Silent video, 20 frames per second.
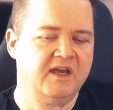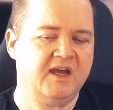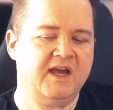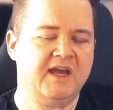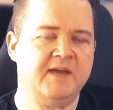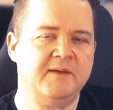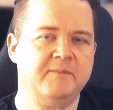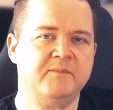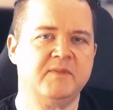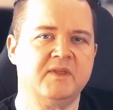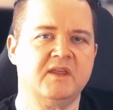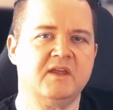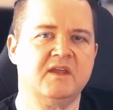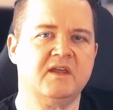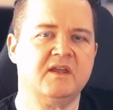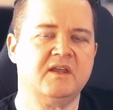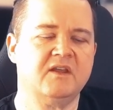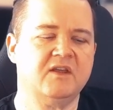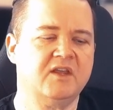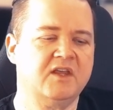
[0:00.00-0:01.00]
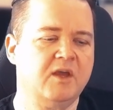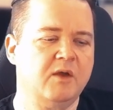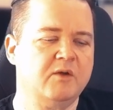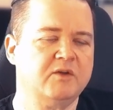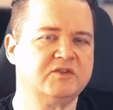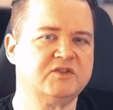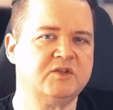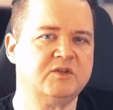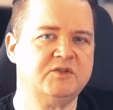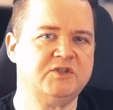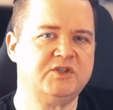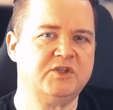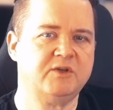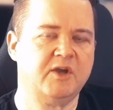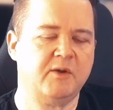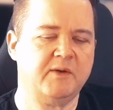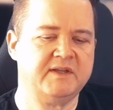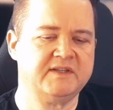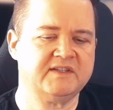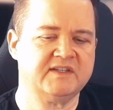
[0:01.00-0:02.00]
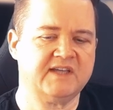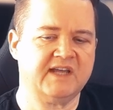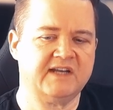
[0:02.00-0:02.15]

Um, you know, as soon as you go into